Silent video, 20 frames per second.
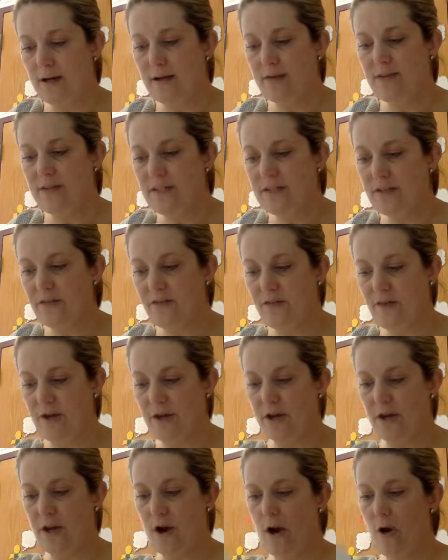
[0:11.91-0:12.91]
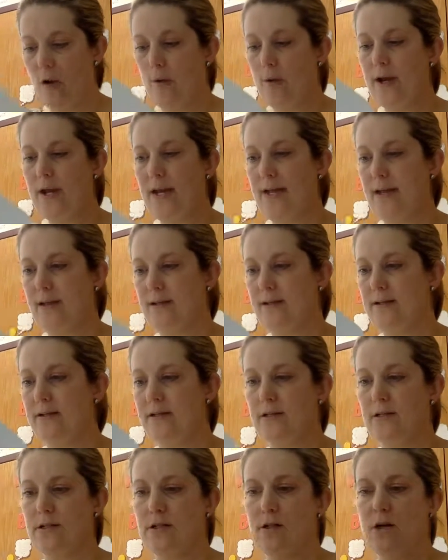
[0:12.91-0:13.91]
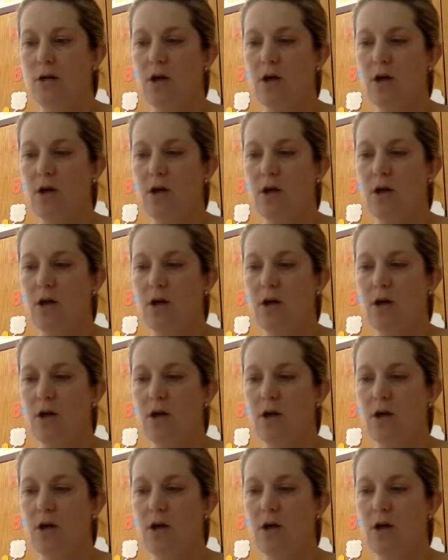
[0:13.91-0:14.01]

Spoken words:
in this video is